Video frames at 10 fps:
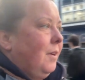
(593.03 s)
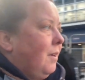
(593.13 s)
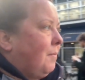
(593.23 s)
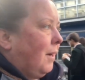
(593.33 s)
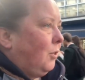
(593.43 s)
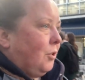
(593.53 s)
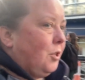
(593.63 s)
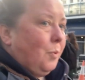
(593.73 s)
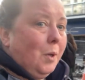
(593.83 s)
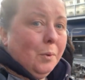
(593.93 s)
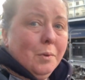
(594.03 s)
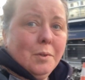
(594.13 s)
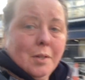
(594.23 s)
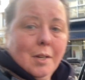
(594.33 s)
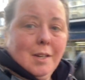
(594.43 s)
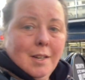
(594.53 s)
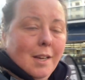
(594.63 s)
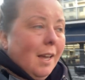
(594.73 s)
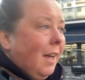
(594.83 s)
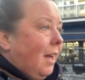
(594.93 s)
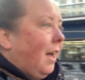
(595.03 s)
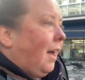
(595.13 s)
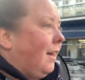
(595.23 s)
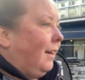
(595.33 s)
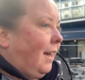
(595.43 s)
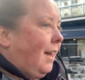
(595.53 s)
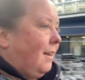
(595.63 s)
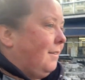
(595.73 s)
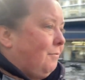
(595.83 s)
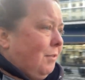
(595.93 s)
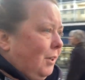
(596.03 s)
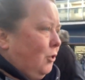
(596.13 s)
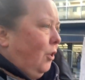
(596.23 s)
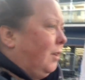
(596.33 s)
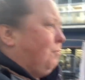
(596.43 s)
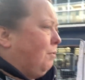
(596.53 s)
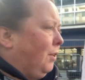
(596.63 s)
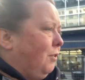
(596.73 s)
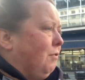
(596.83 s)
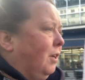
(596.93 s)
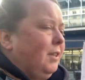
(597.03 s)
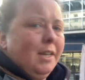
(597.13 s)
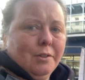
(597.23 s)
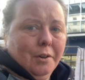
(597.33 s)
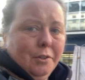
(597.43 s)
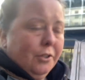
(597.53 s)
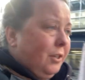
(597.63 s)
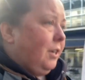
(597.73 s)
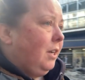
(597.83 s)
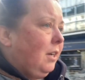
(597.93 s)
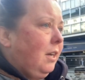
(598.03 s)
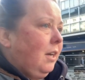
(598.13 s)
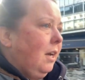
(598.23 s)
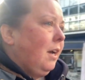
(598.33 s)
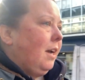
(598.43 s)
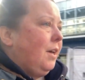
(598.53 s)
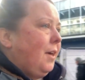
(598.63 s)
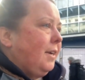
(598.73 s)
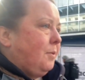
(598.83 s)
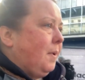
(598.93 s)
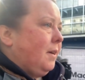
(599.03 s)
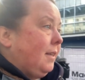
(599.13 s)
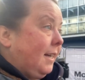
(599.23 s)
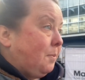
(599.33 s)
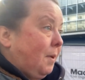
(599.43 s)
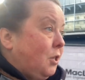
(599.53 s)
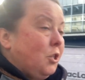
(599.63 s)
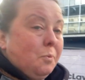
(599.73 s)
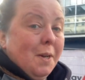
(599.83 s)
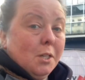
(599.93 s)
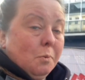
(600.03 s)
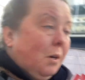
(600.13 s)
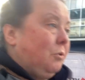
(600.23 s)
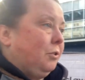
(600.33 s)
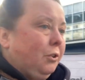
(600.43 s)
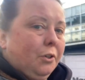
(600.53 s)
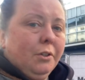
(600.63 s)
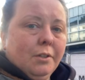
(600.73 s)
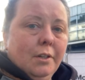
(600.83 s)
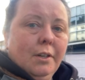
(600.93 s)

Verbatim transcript: Mackintosh at the Willows. And again, really enjoyed it, really nice lunch. The exhibition space as well was really good.